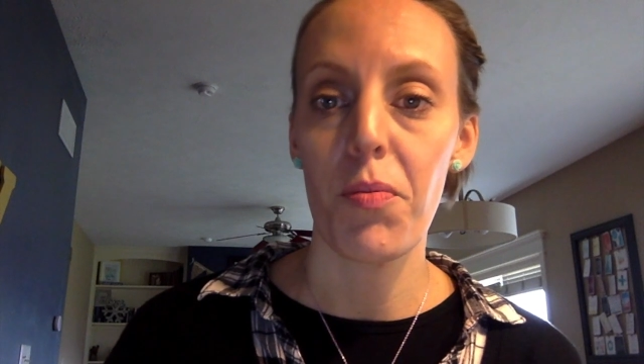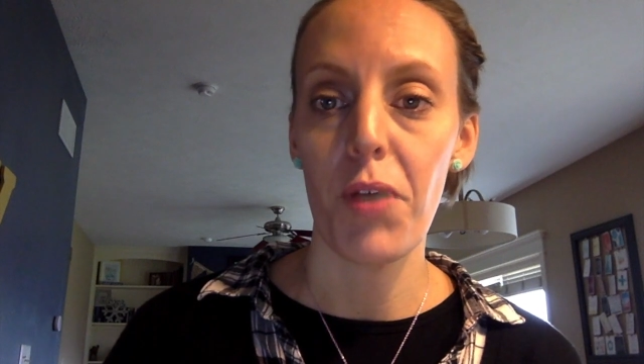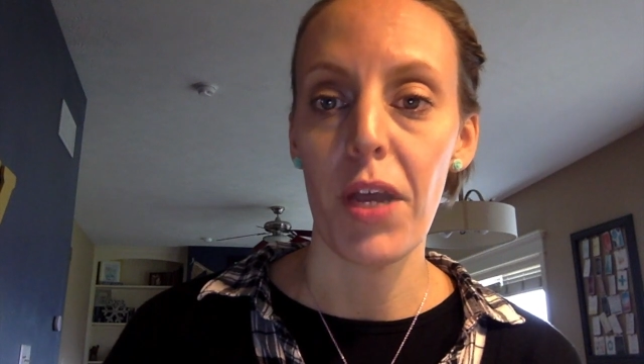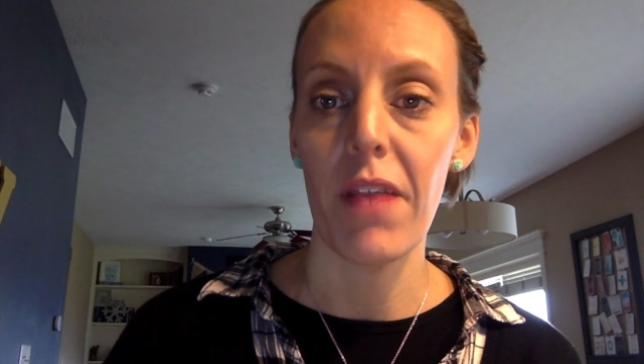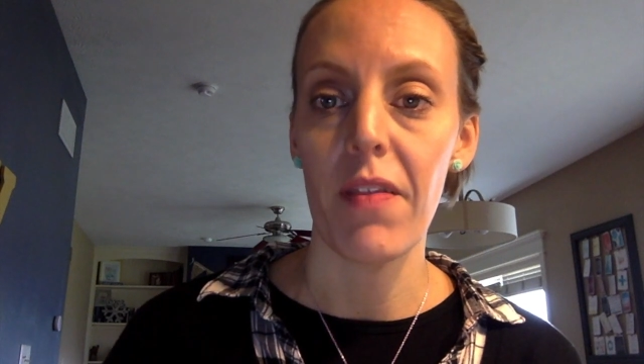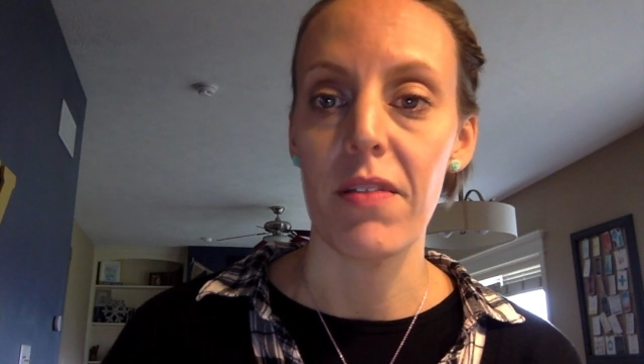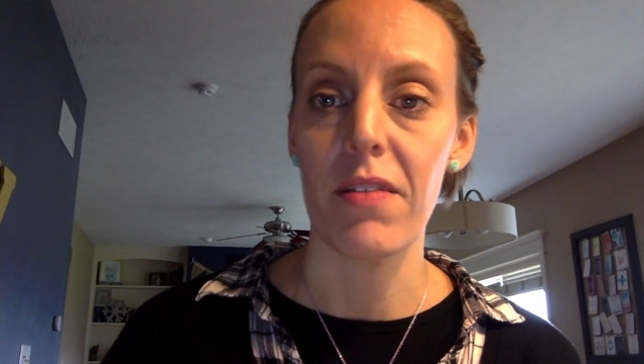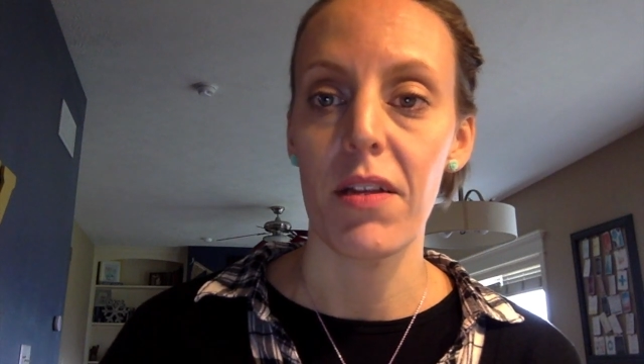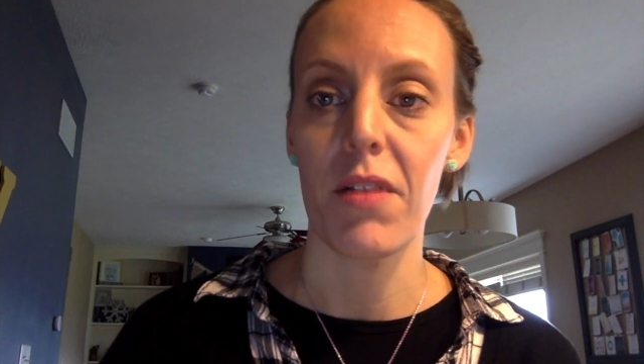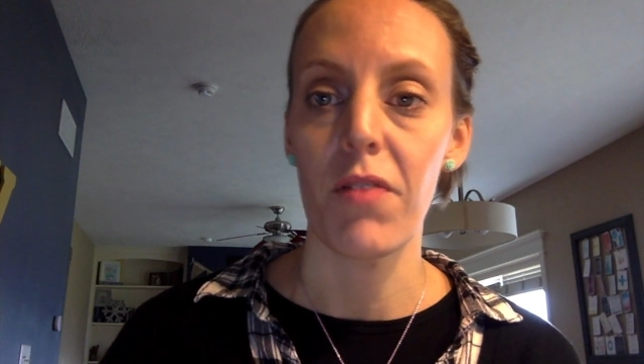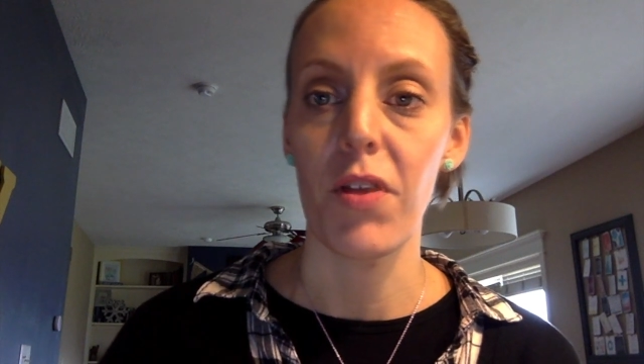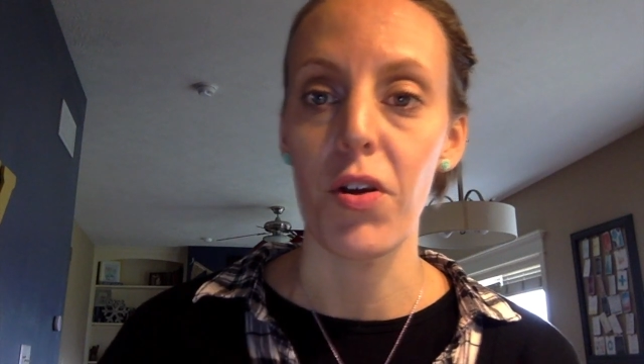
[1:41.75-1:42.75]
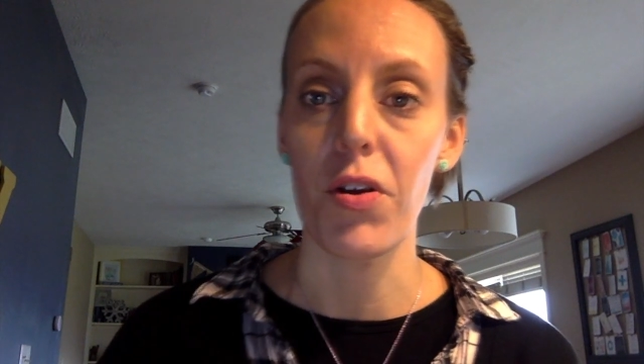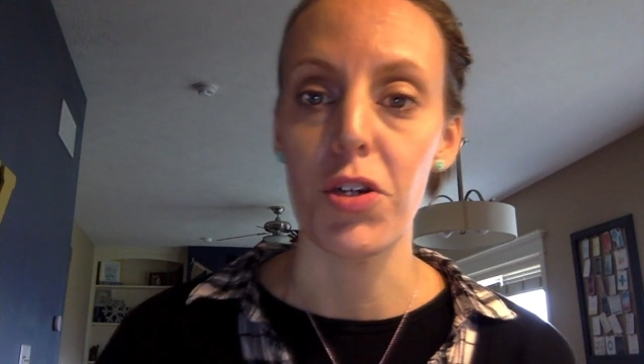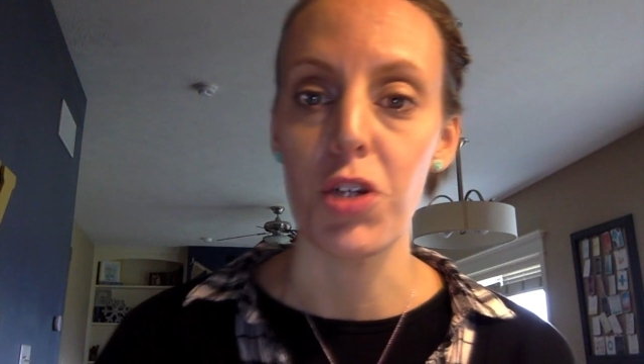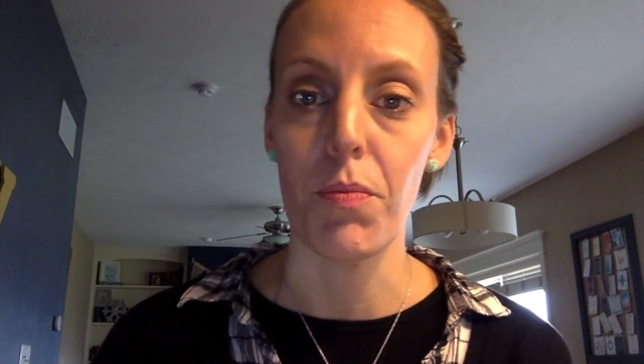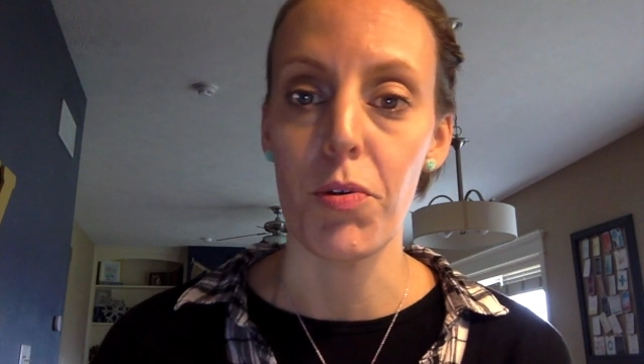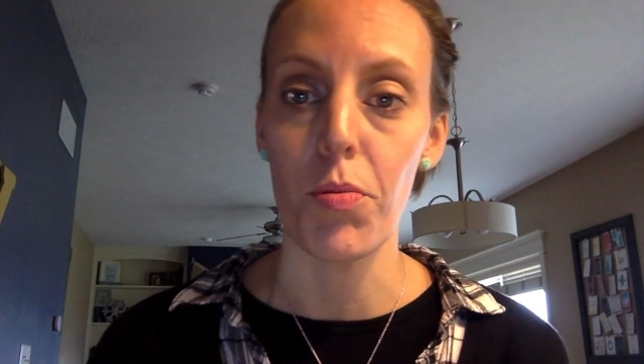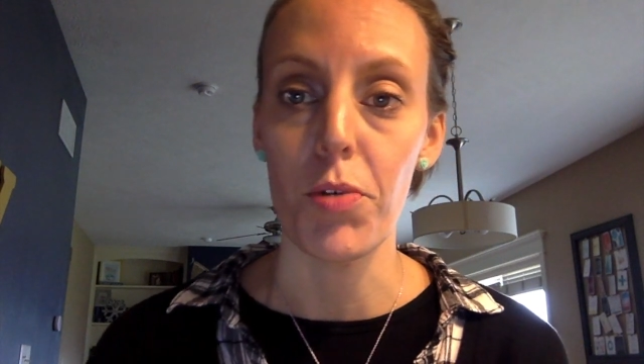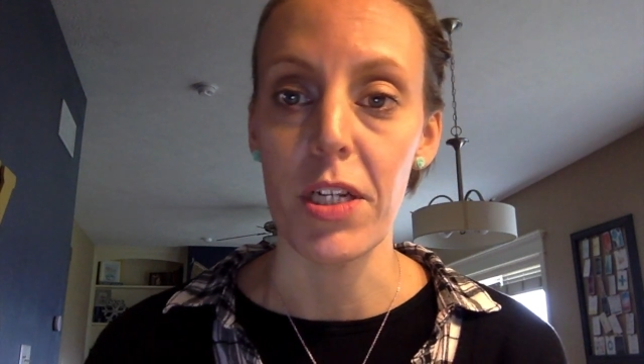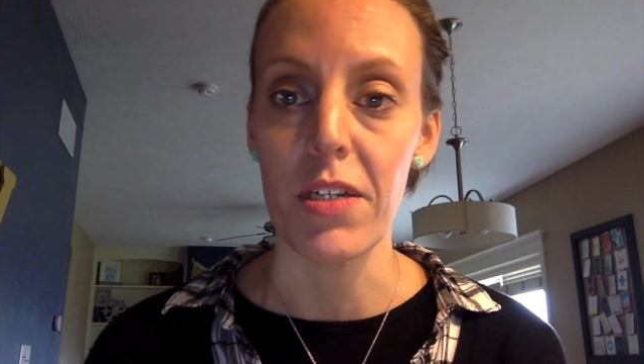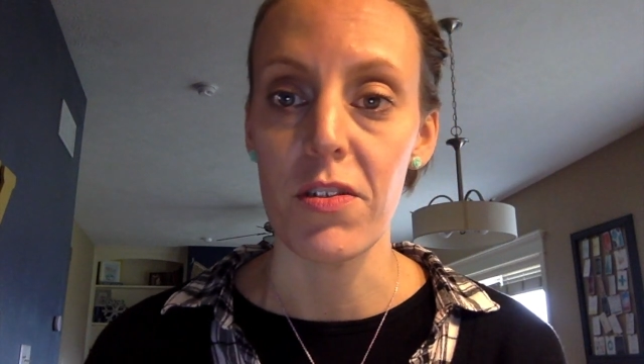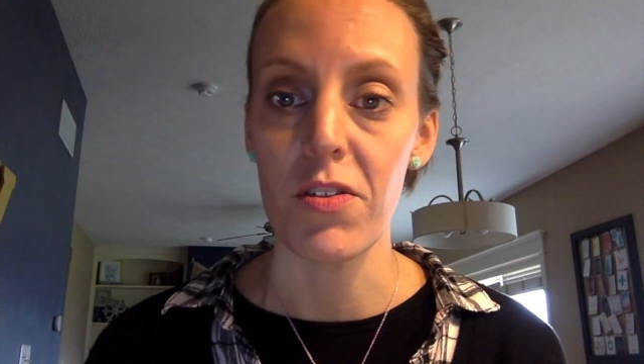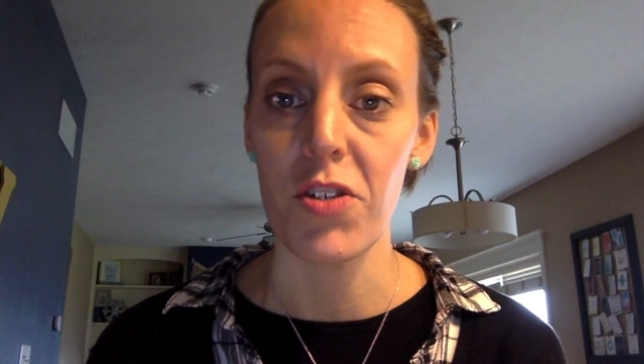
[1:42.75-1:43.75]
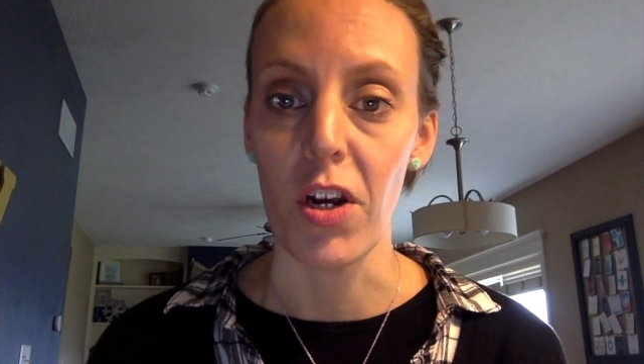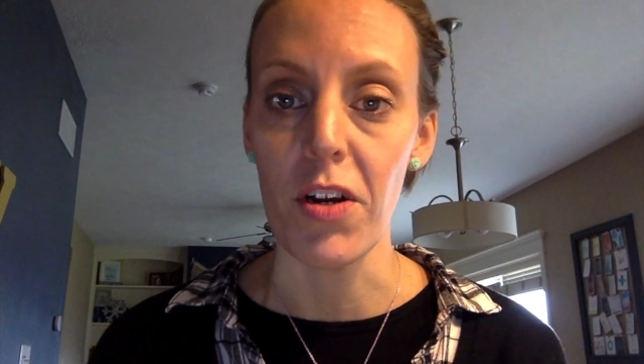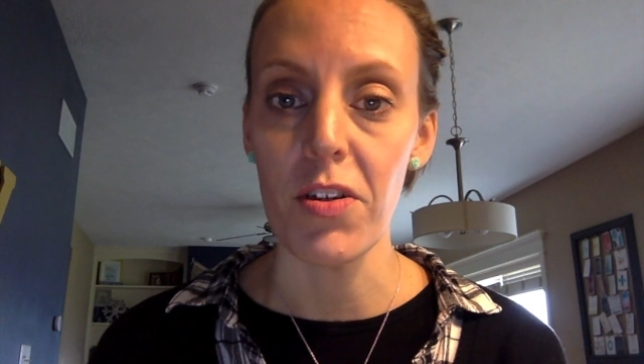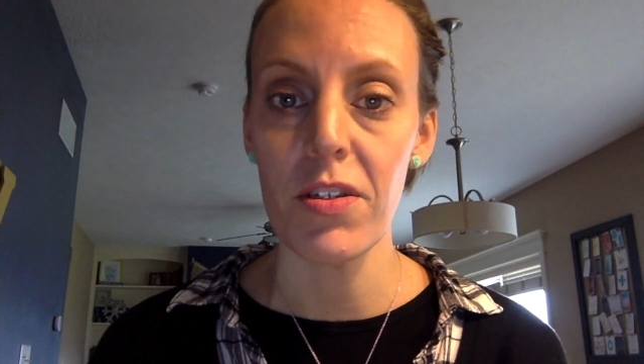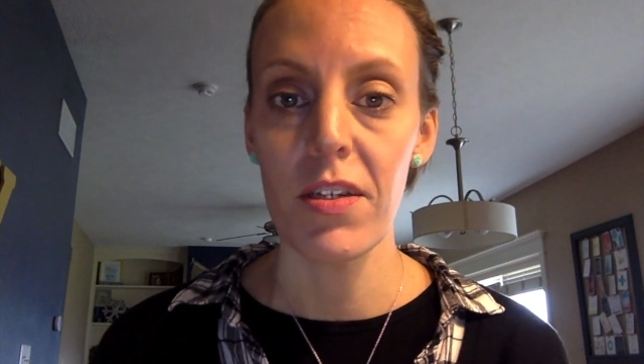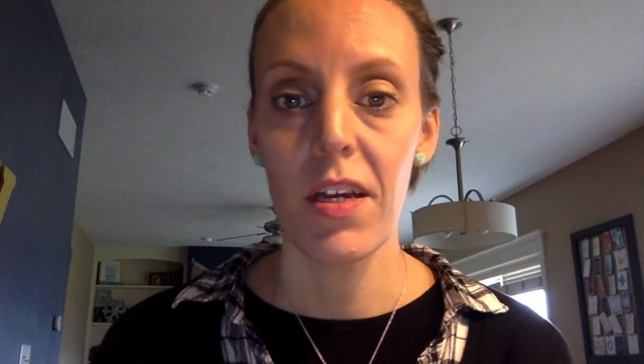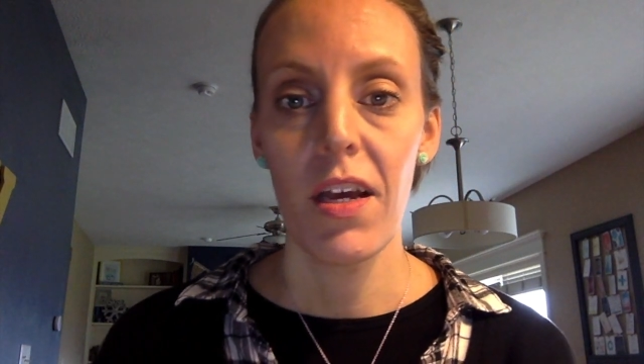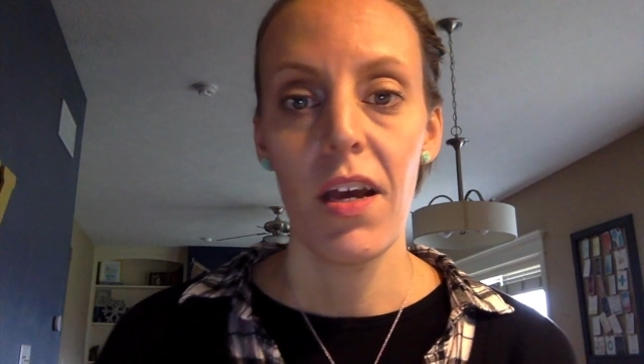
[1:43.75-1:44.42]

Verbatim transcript: brain that's kind of encouraging puberty to start.